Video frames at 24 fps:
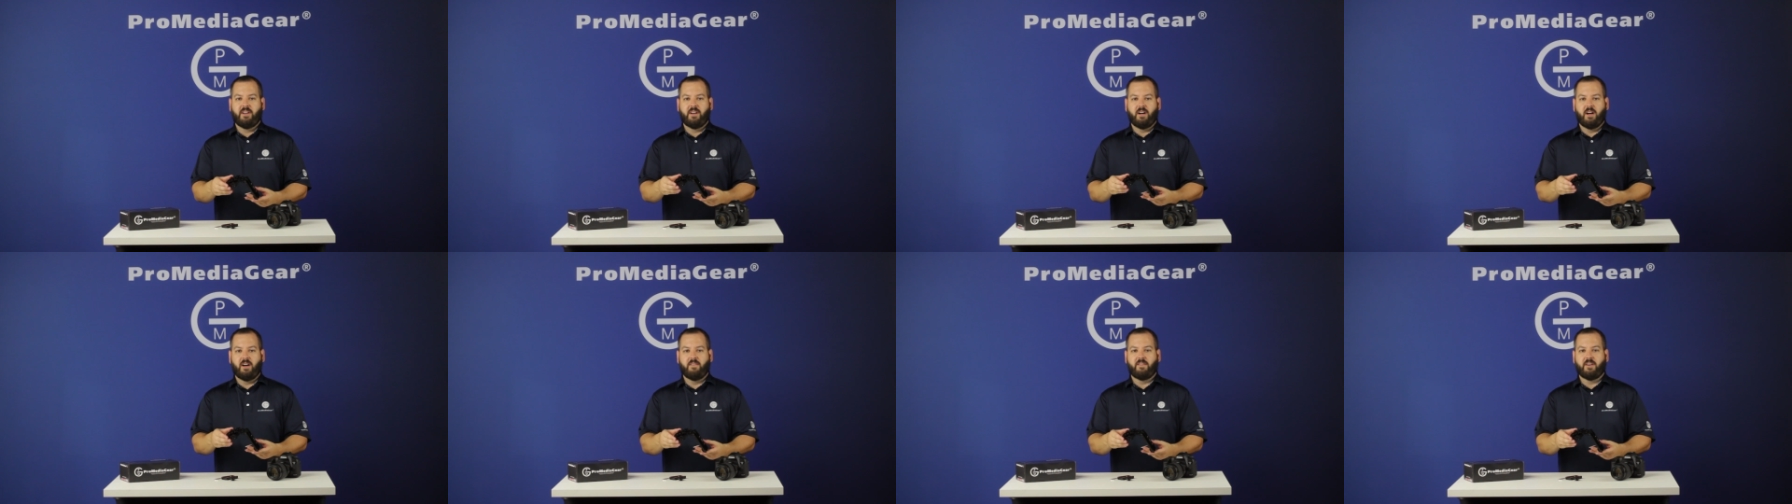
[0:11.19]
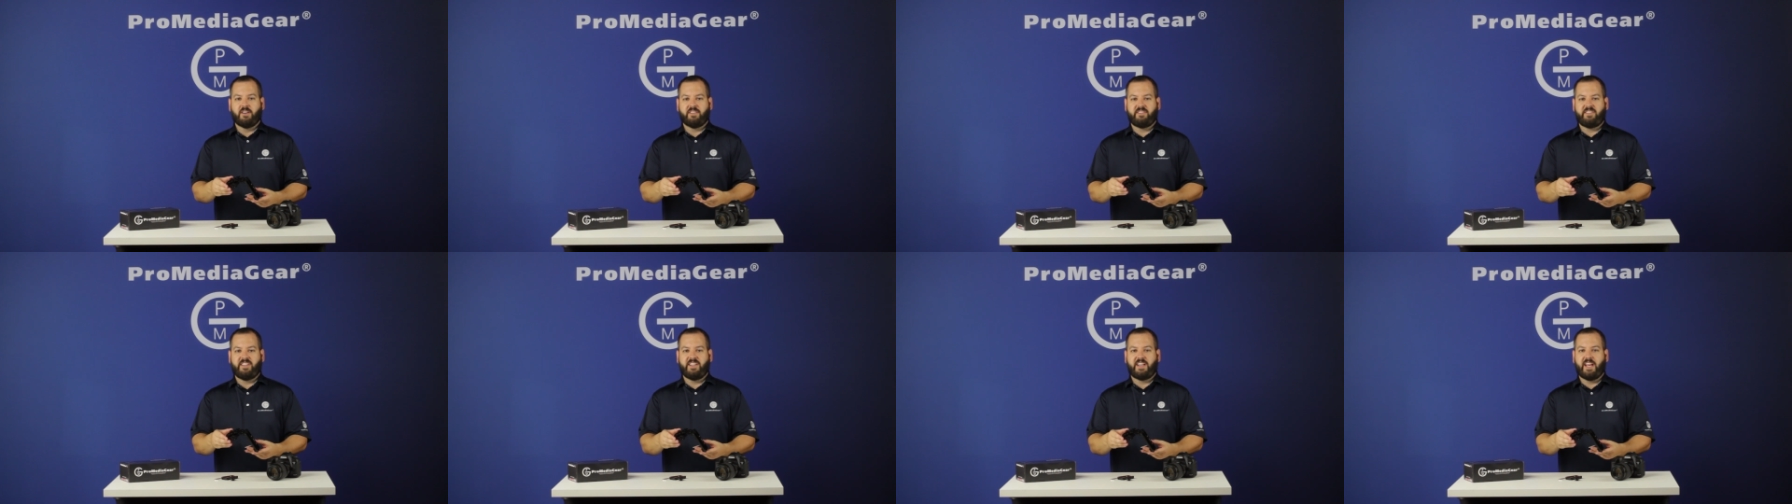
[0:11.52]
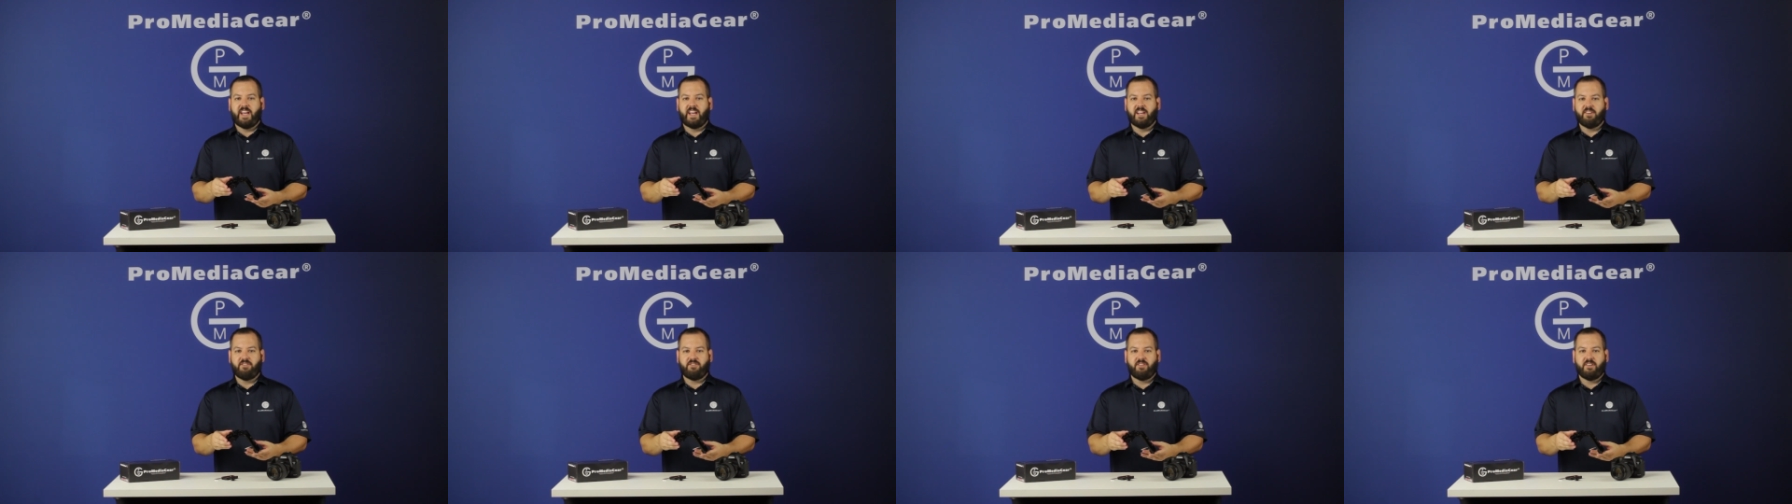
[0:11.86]
of our sea
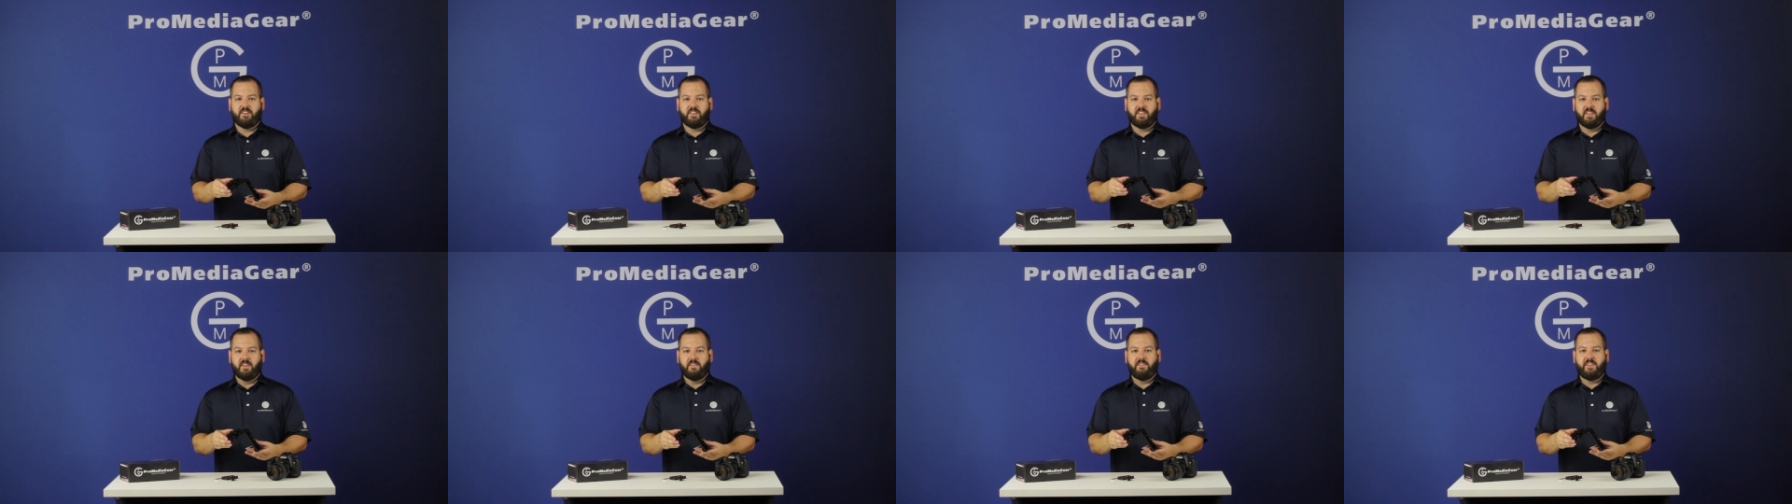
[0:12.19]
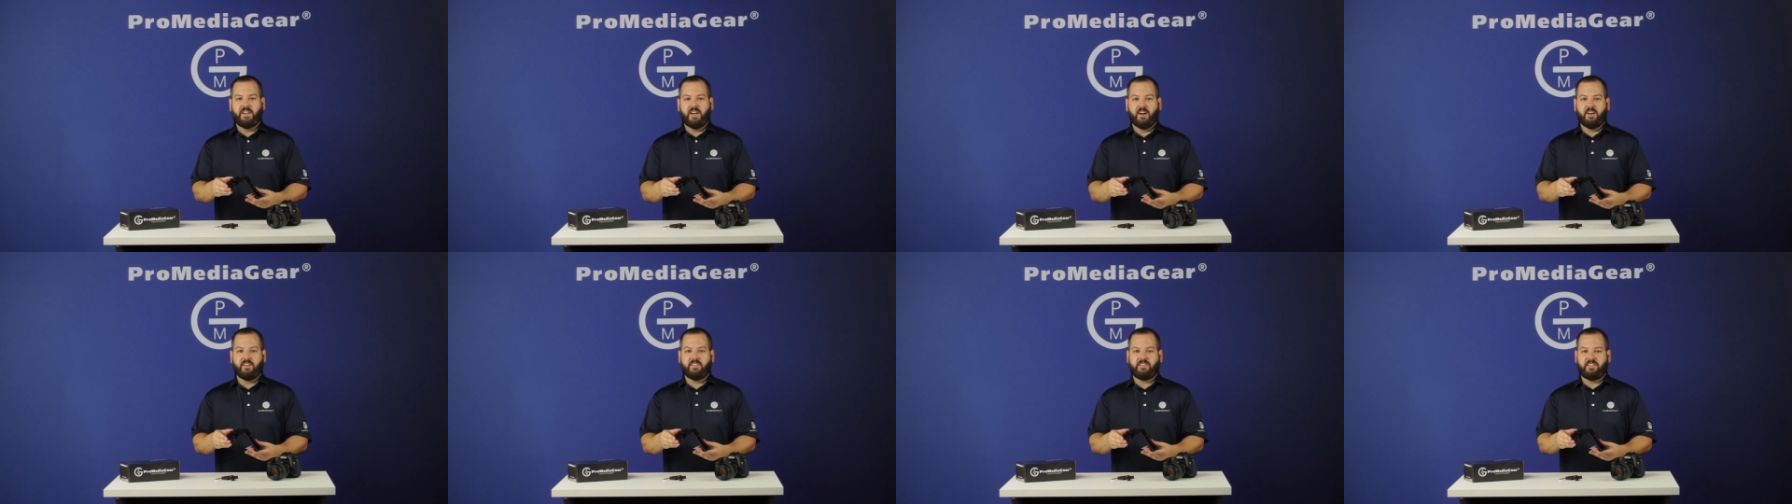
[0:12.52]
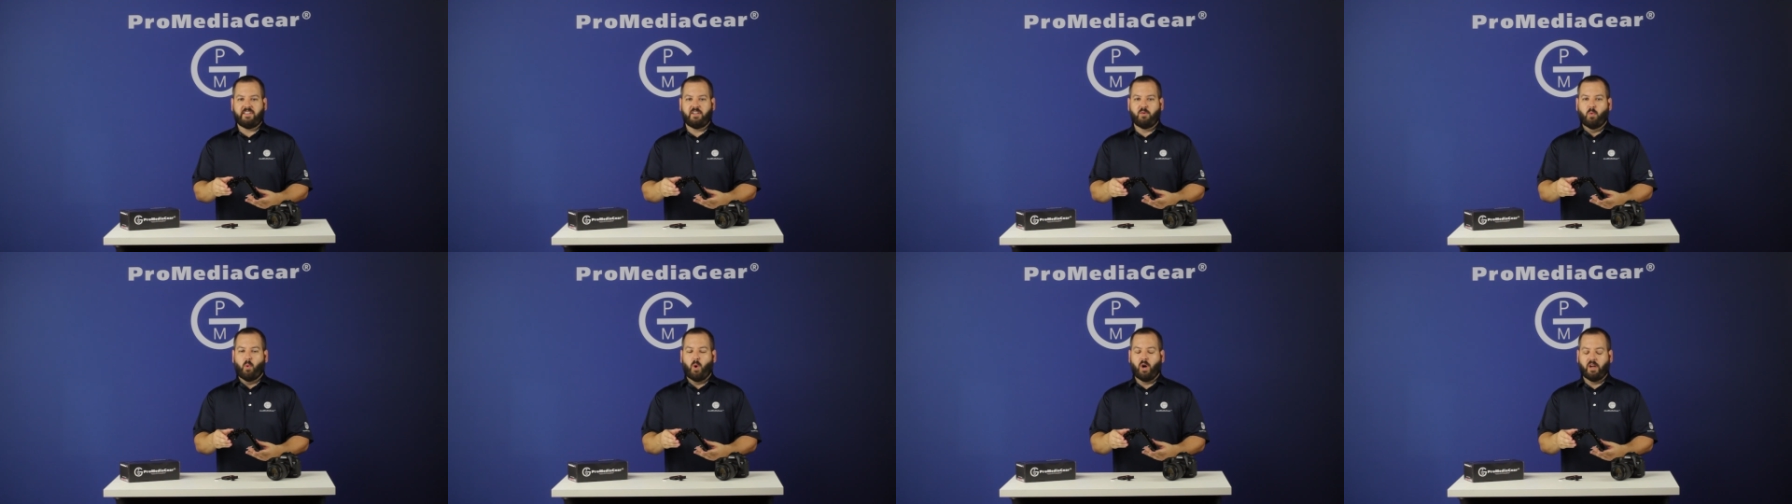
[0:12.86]
cage, the
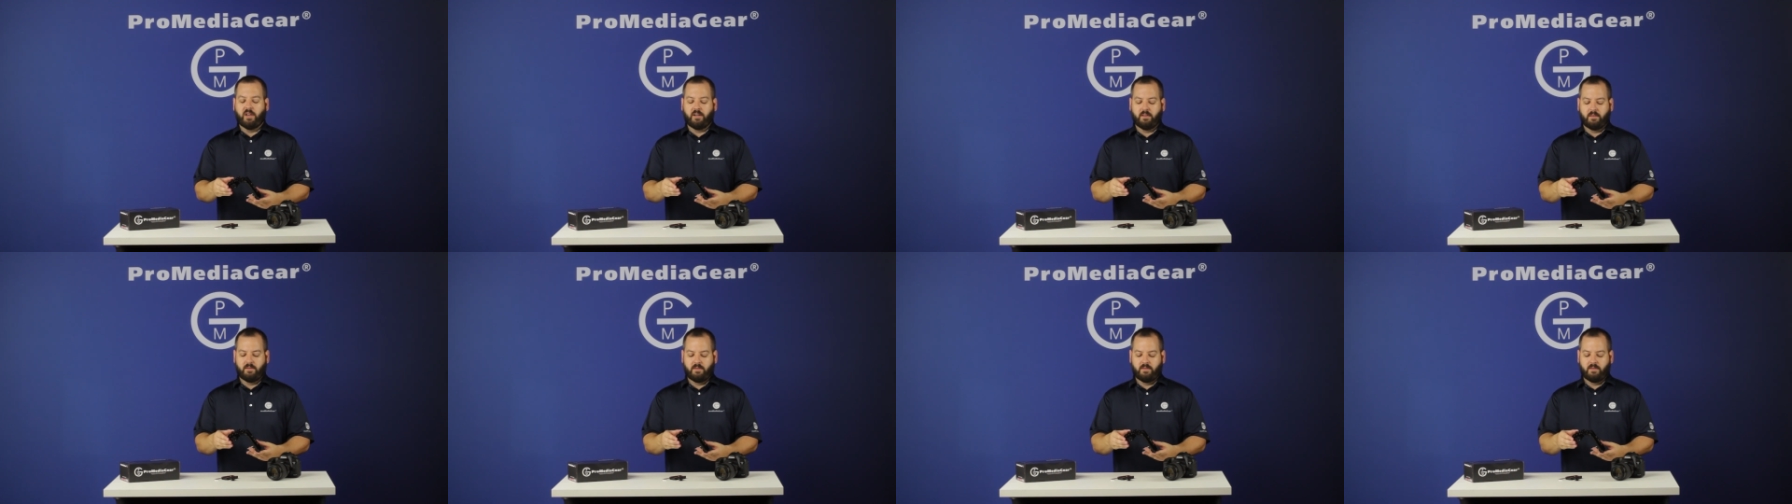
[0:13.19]
VRC1.